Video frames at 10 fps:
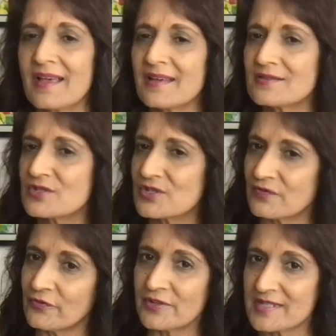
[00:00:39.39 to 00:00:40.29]
at
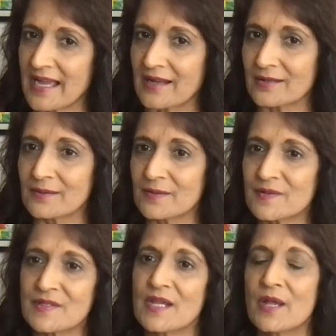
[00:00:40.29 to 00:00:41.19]
different
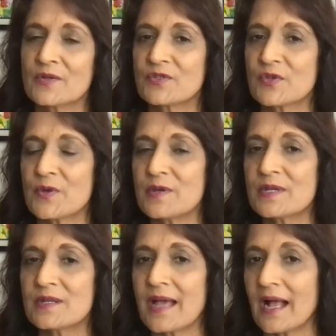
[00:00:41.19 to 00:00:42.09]
angles so you
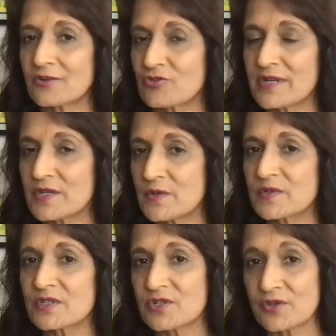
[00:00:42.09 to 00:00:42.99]
could actually
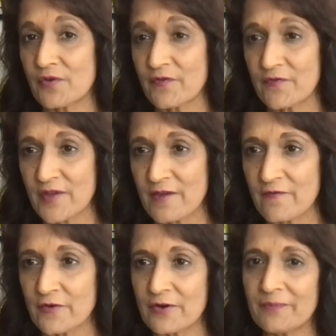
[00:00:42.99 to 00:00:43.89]
use it in your
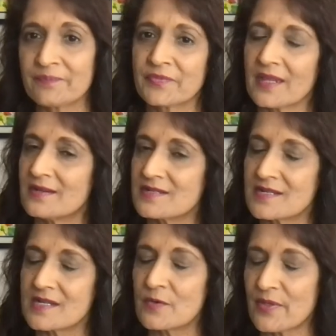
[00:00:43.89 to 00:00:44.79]
favor and
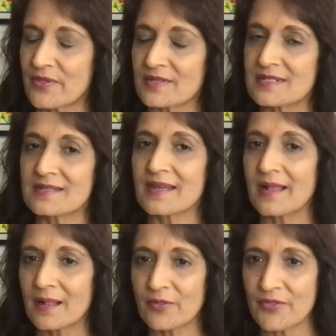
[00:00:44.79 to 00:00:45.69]
deal with it in a
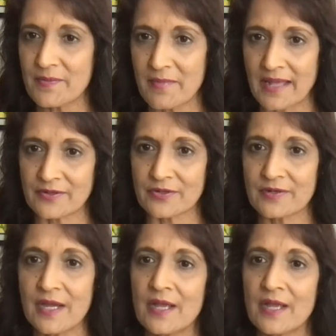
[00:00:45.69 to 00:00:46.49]
healthy manner.